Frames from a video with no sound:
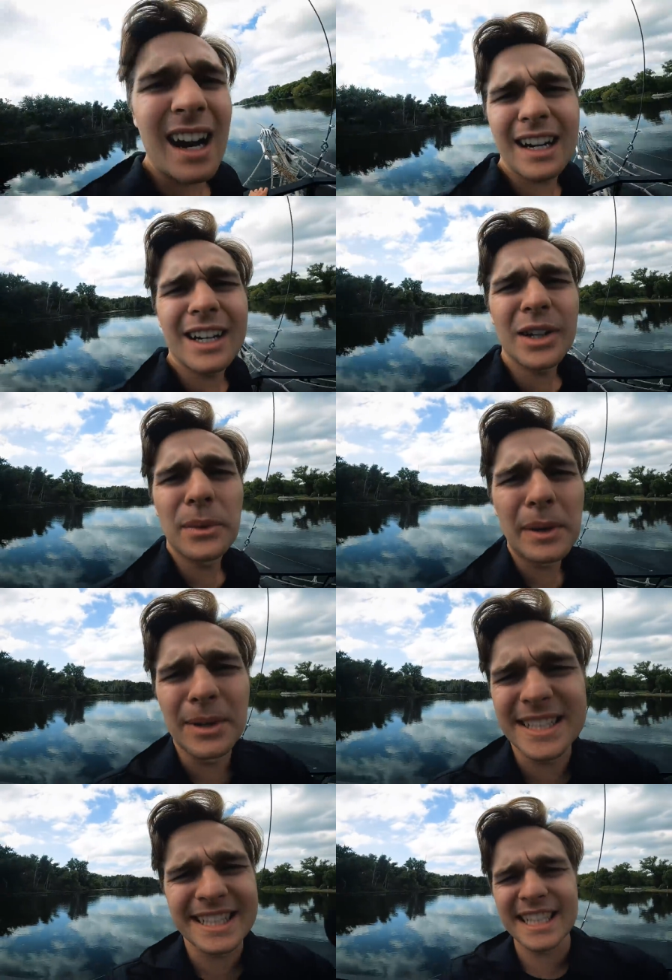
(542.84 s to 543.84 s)
Arr, we
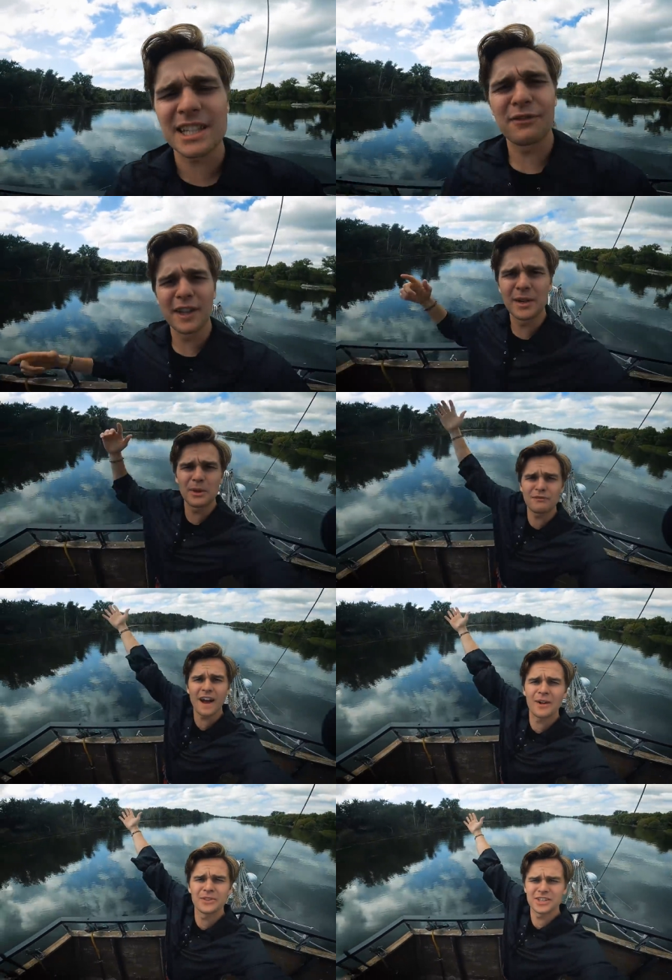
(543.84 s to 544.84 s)
were successful and we
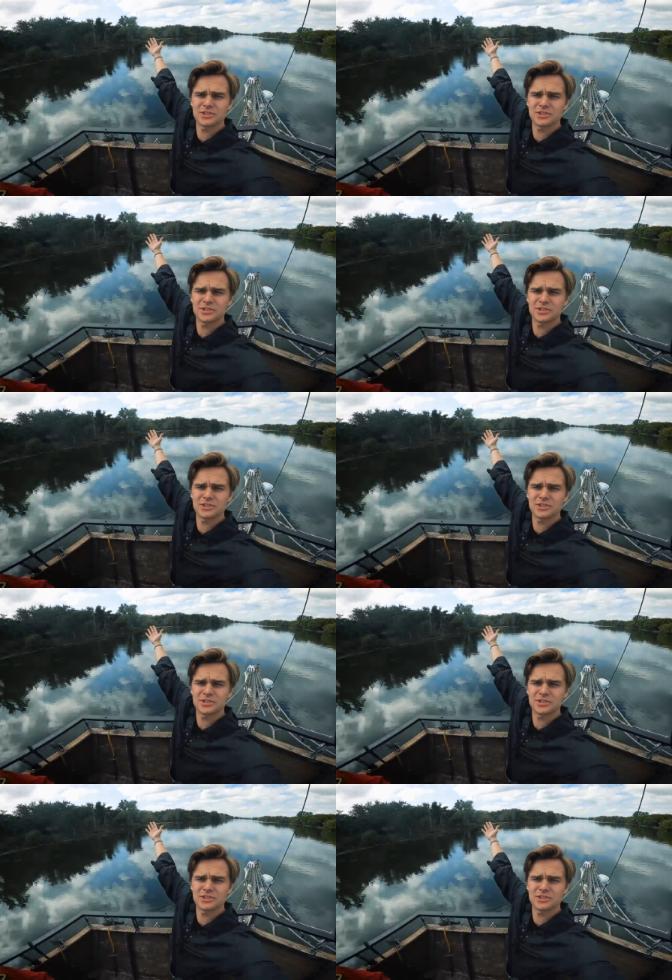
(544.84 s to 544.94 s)
found the